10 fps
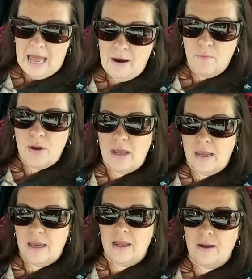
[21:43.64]
And
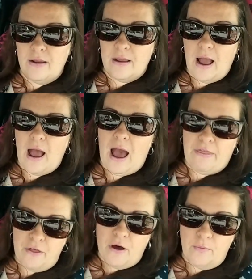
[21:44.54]
I
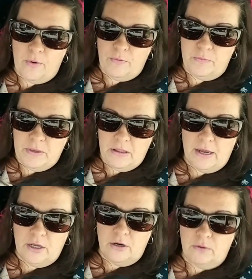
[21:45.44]
thought we would be
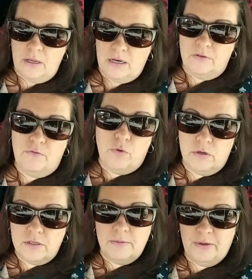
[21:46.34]
like, getting a
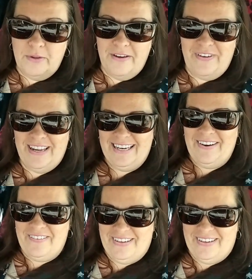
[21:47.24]
divorce in the middle of it.